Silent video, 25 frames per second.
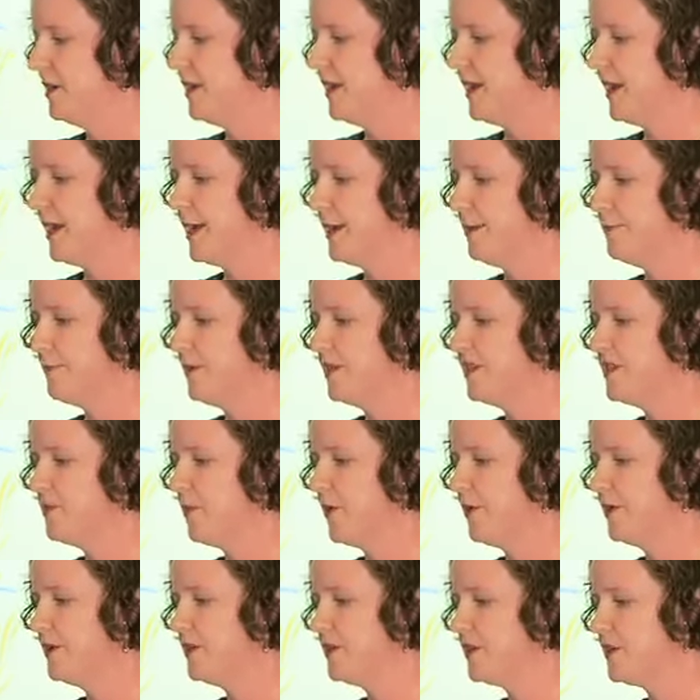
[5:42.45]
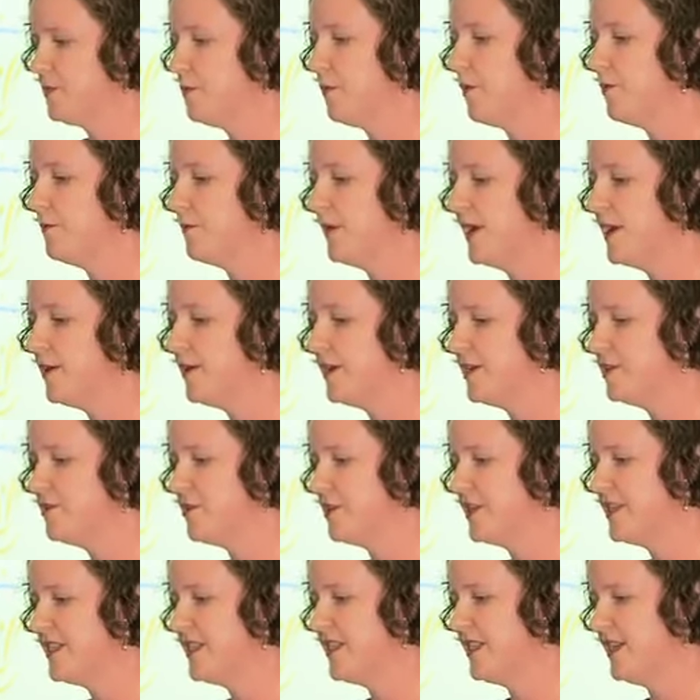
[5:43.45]
I suppose what we're
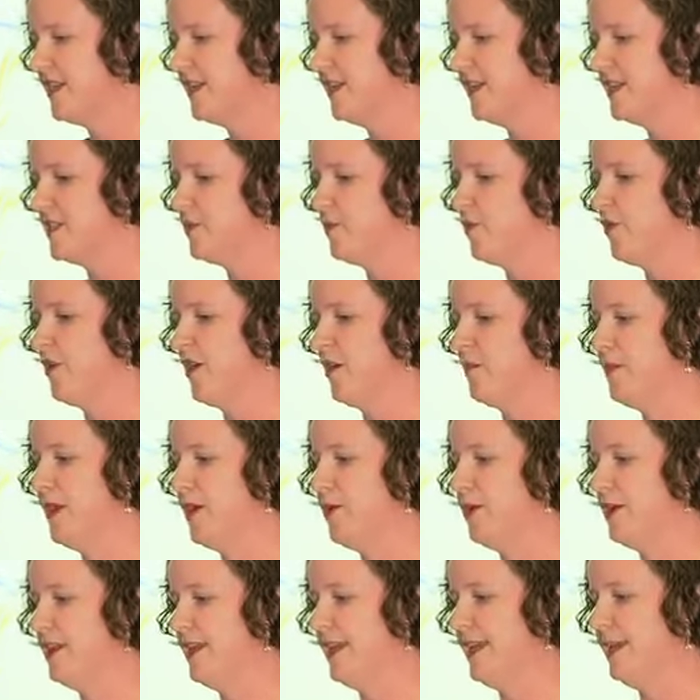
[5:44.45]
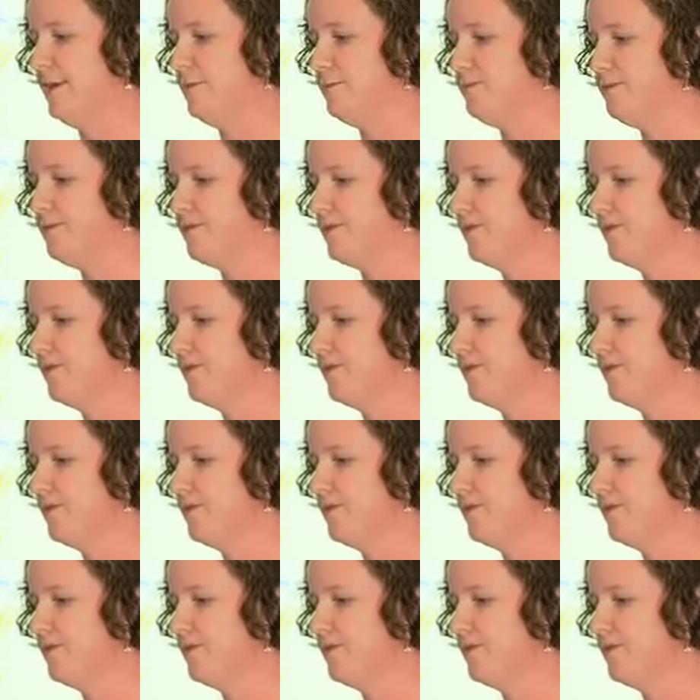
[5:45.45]
interested in is primarily